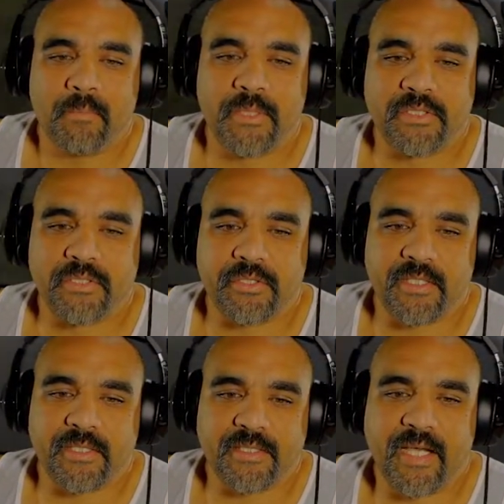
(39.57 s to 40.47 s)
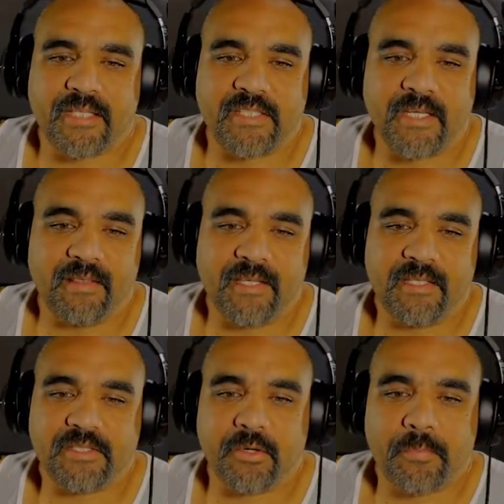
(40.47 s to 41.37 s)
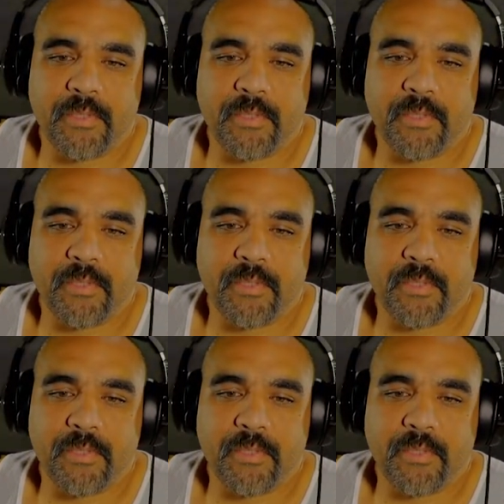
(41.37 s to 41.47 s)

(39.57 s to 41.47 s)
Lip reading: Be sure to attach any links or